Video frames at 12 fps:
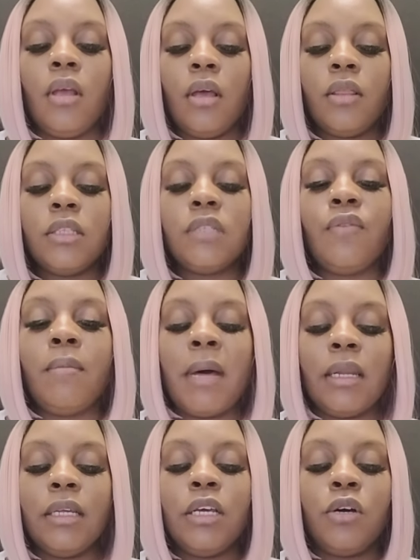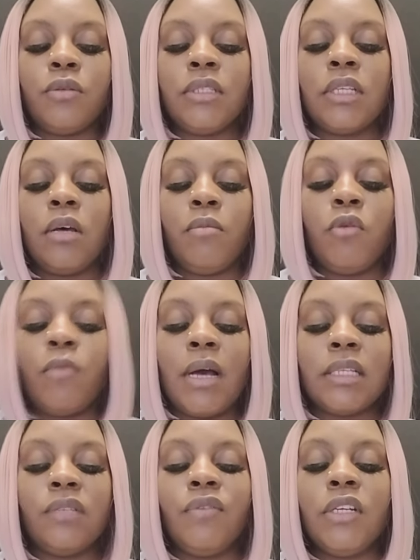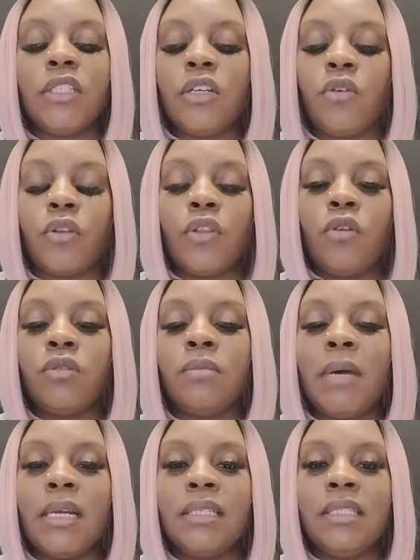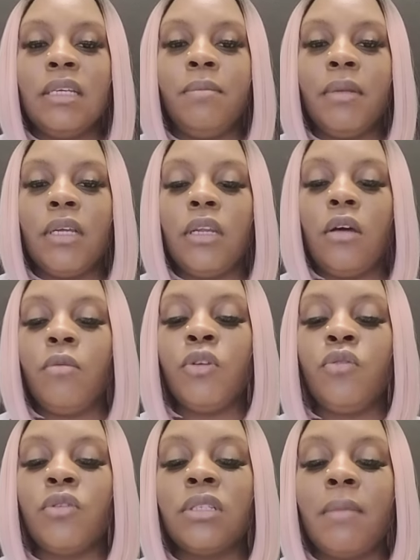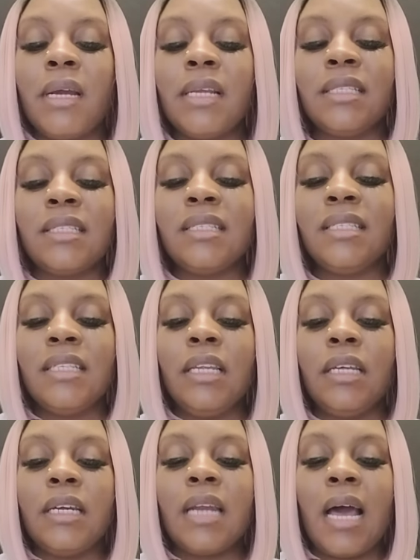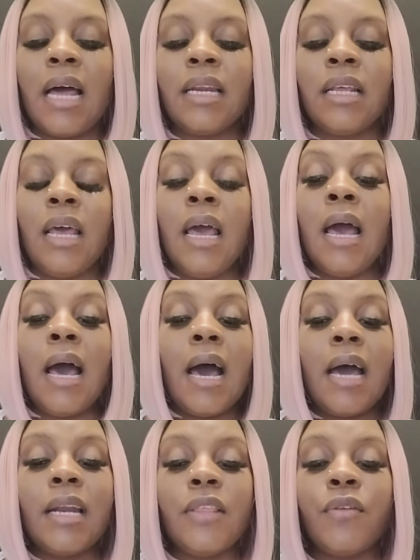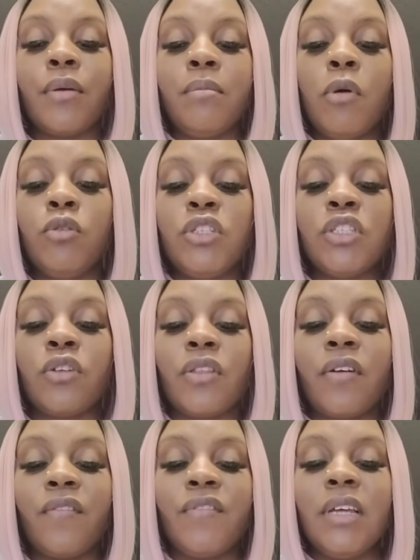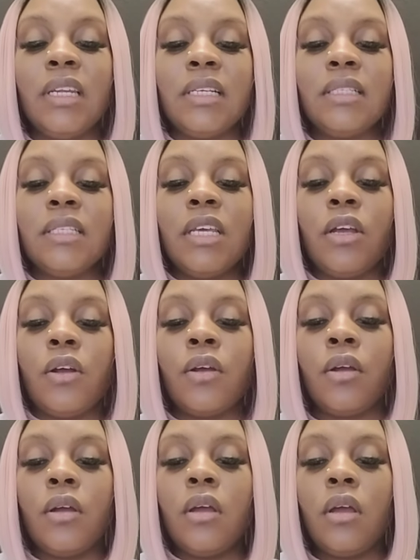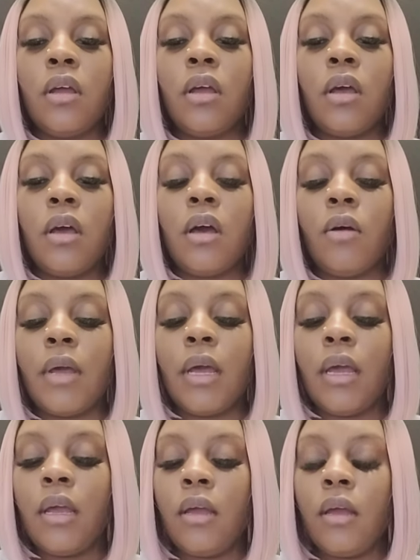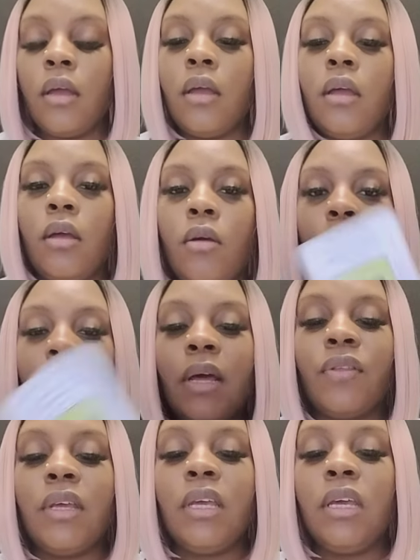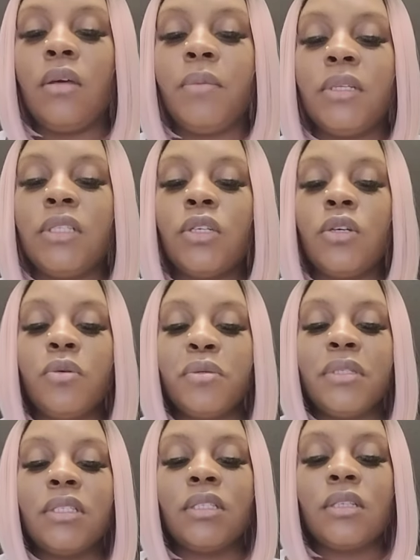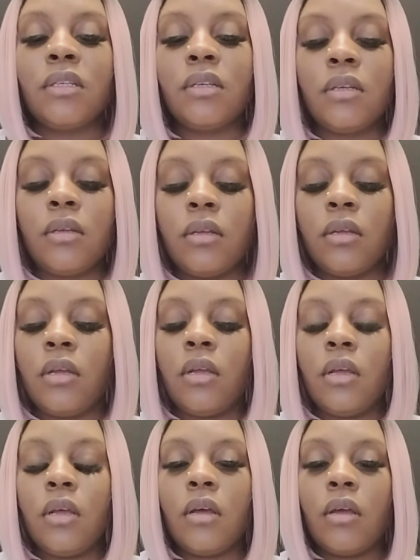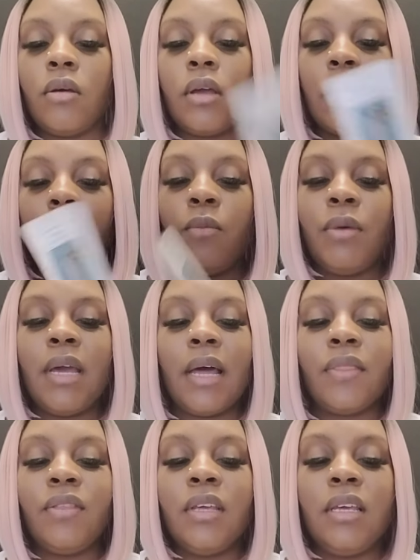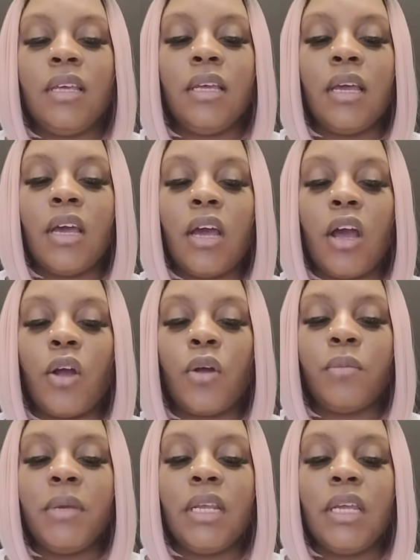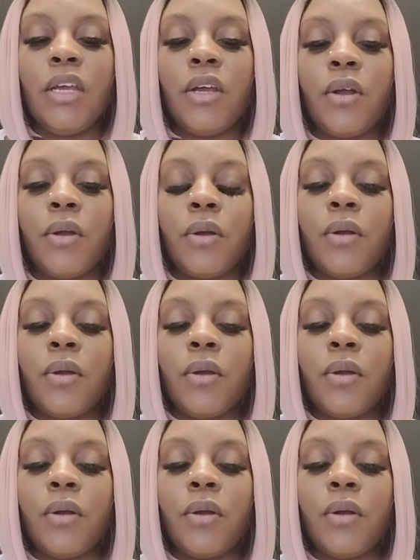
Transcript: This is for my Leo, Sun, Moon, Rise, of Venus, and North Node. Somebody is deeply in love with you, or somebody is concealing and hiding their emotions or their feelings here. Okay, we got the King of Pentacles. Okay, we got the Hermit here.